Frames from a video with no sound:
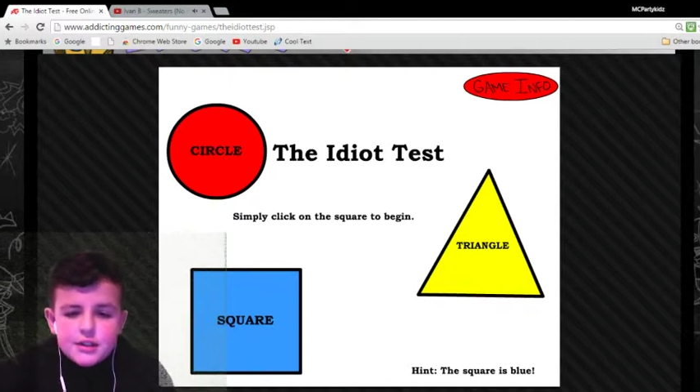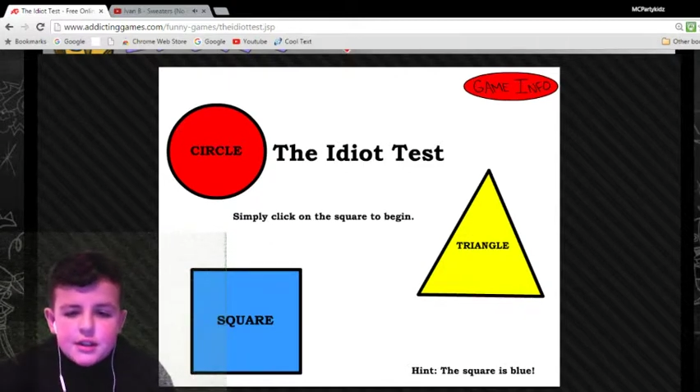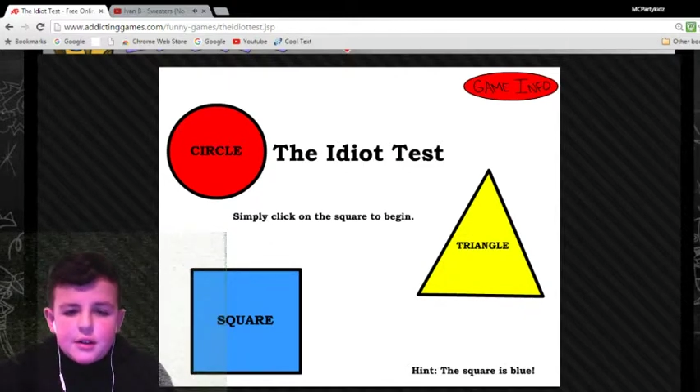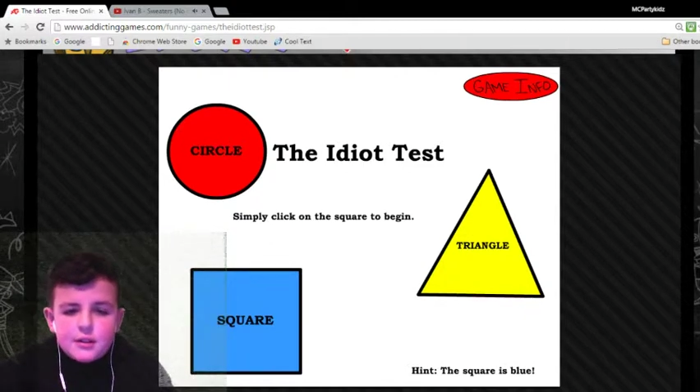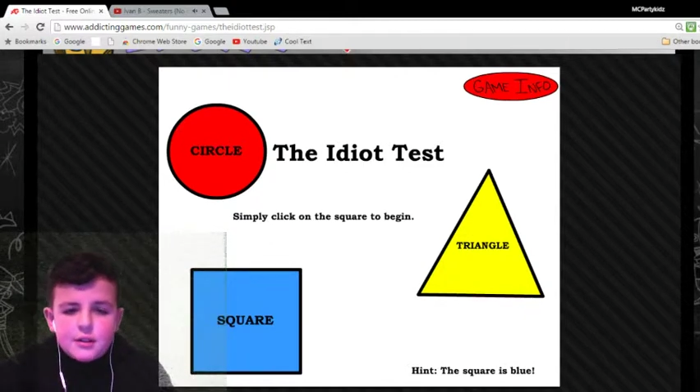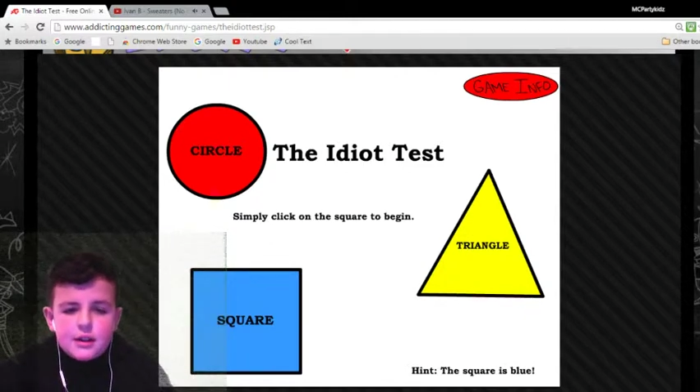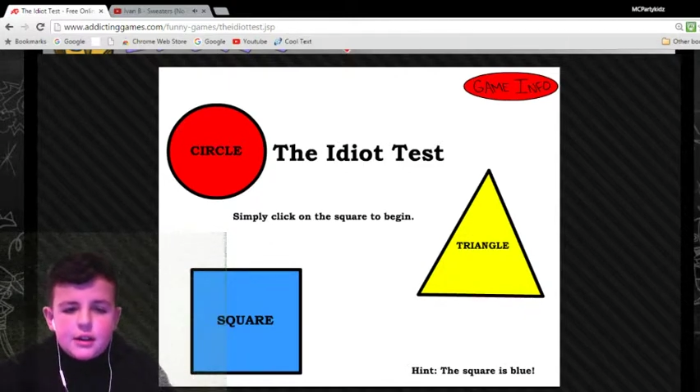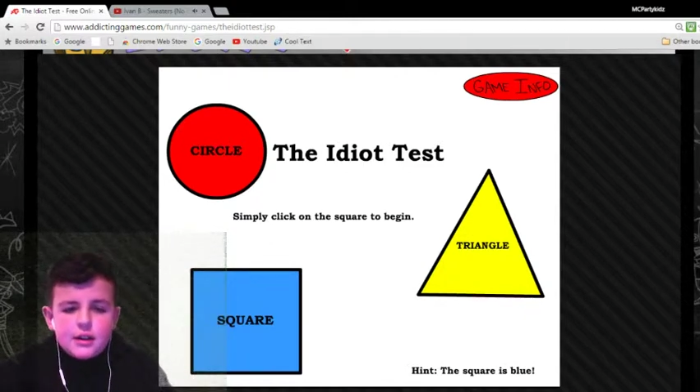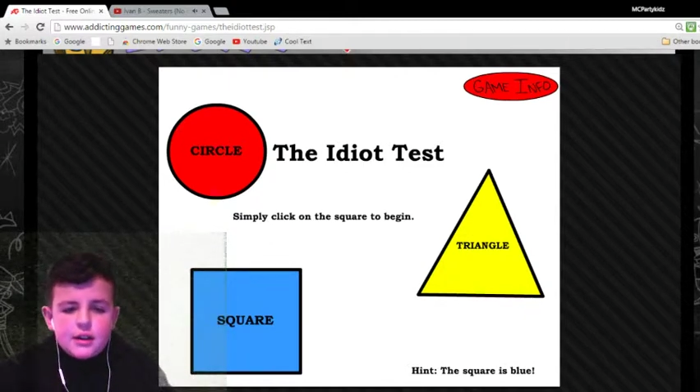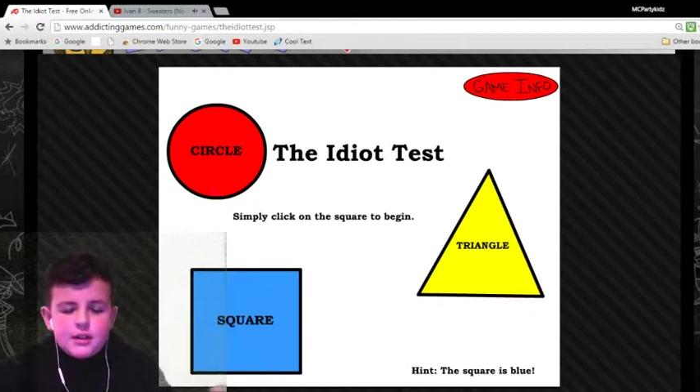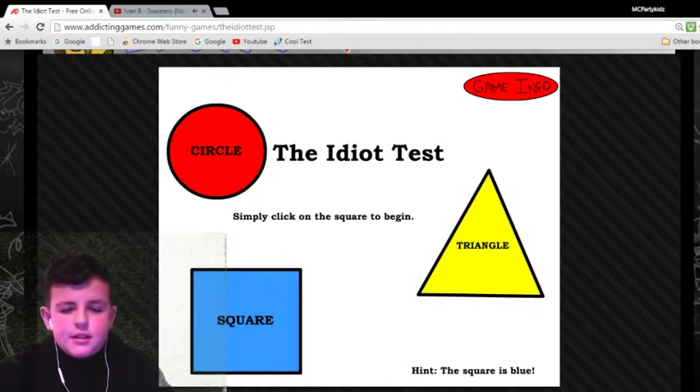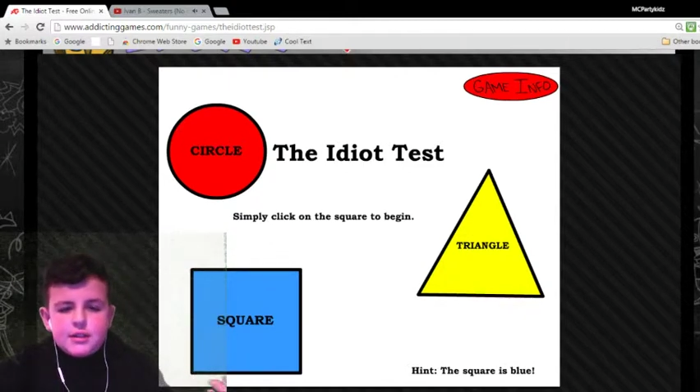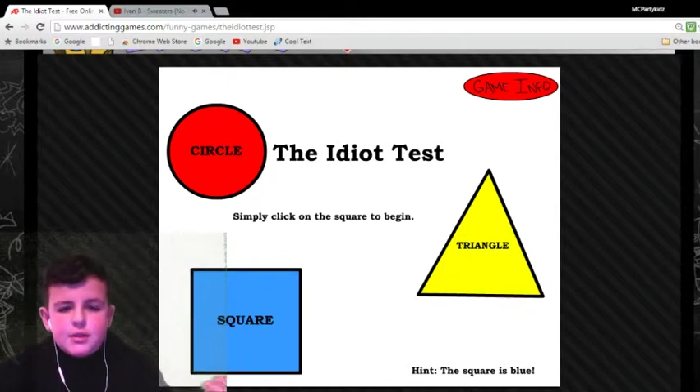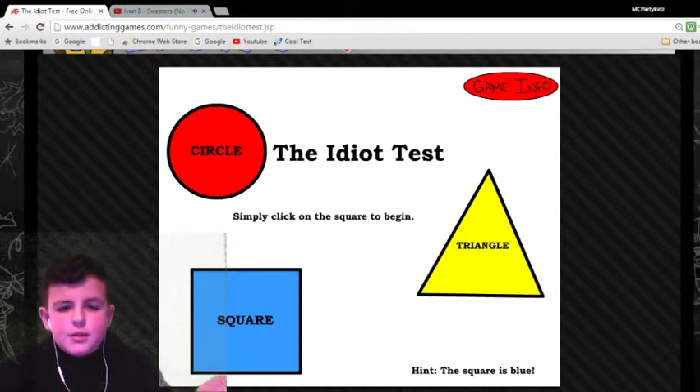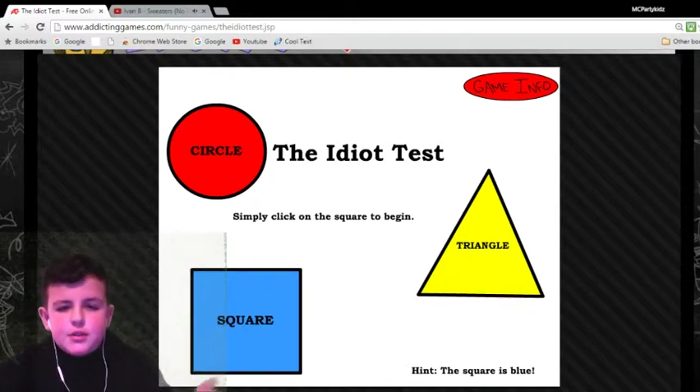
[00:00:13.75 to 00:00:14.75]
out,
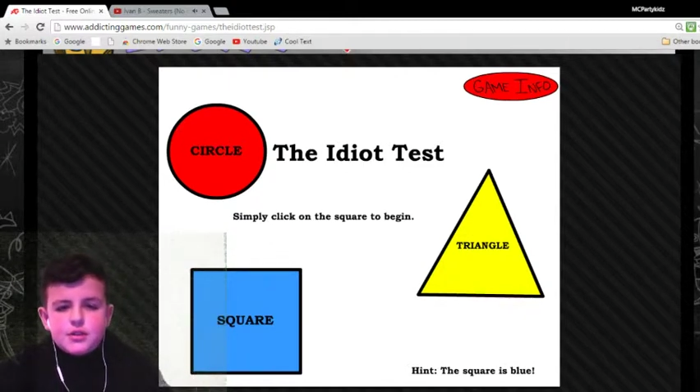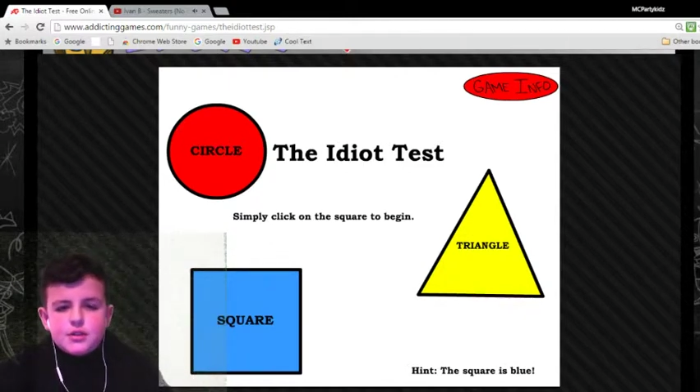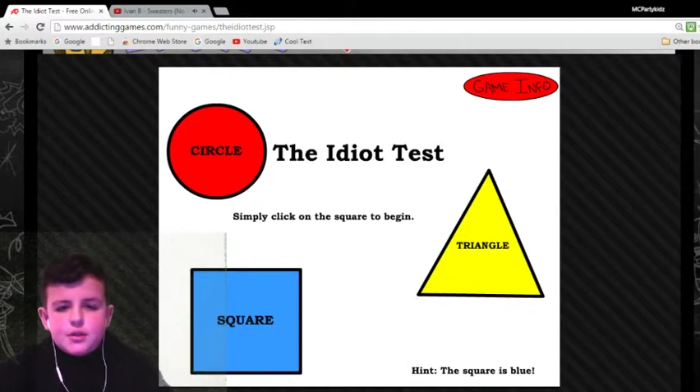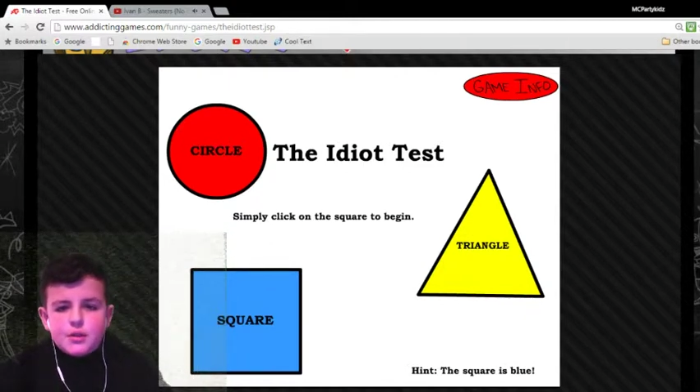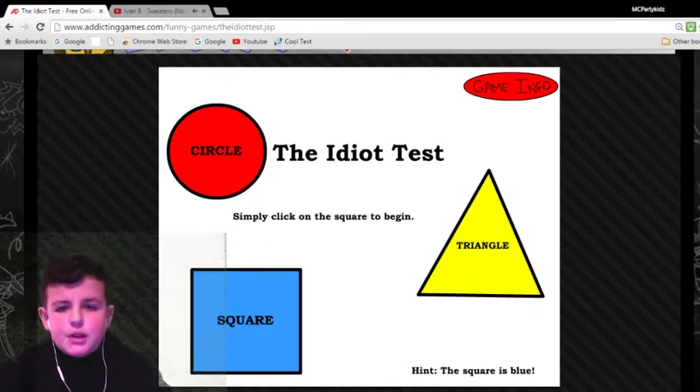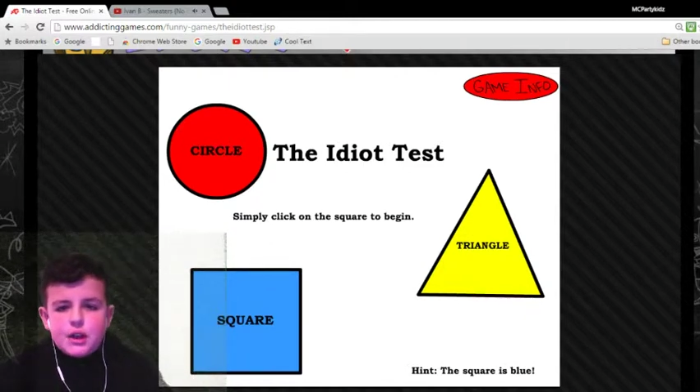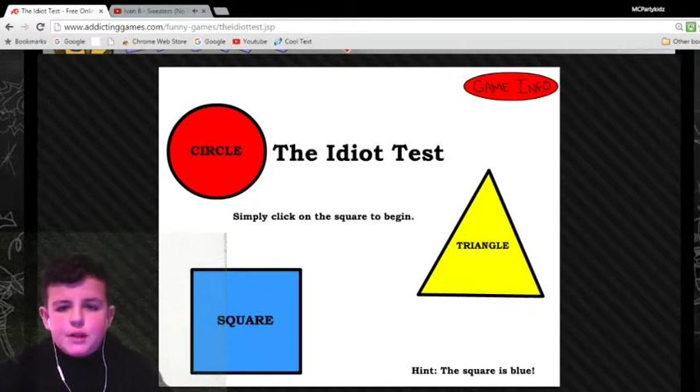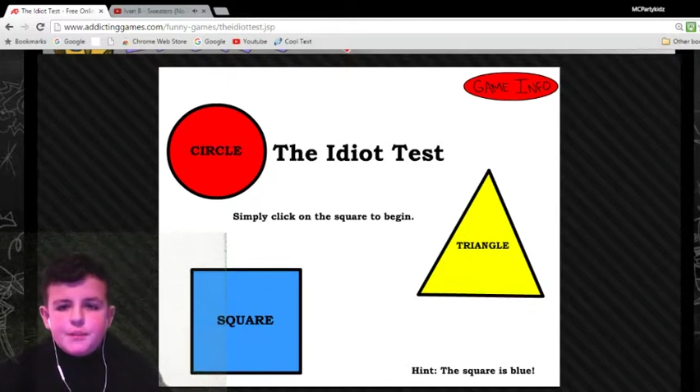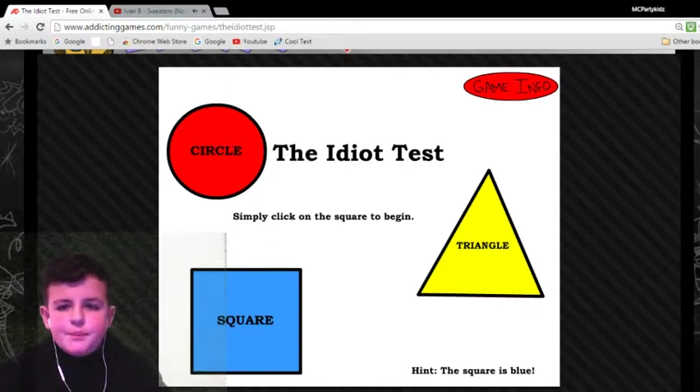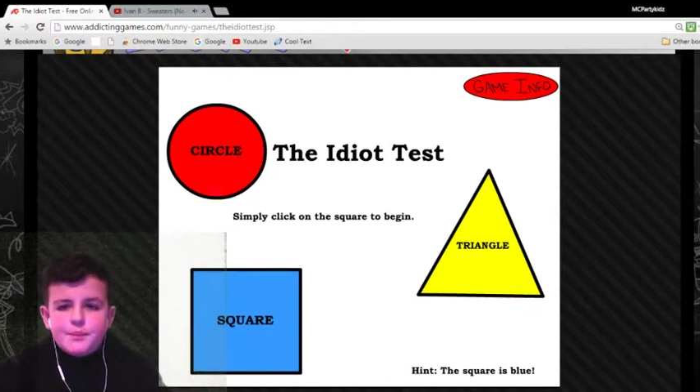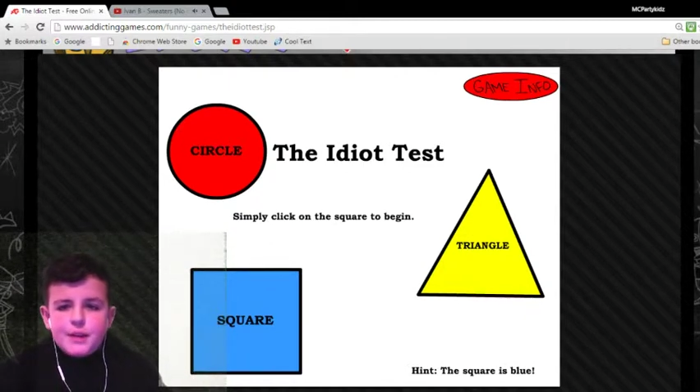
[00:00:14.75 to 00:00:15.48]
see what's going on.